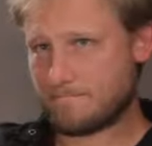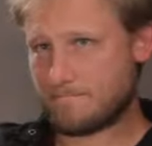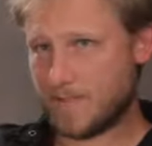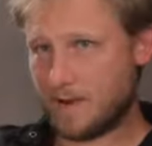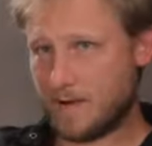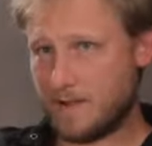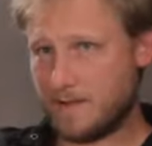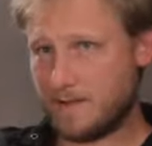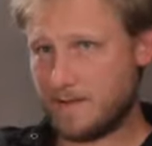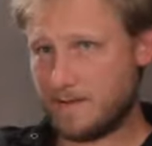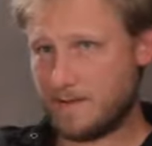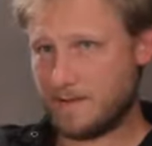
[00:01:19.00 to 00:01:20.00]
All right.
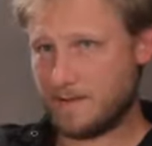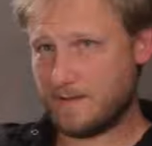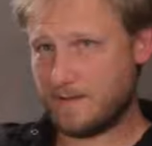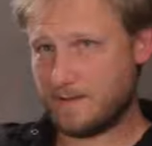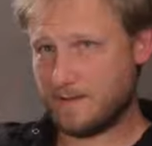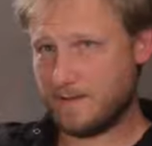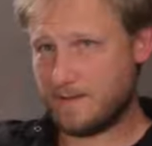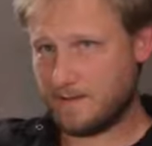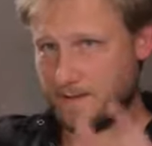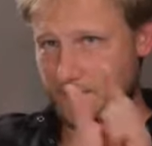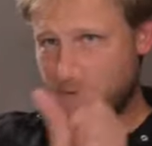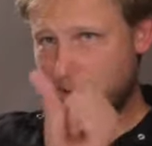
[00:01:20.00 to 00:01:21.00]

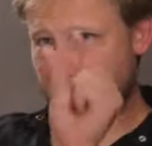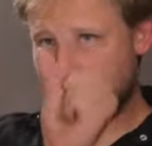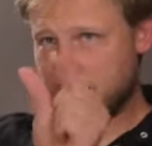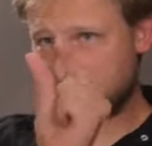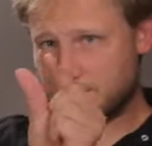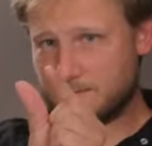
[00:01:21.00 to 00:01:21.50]
But I'm this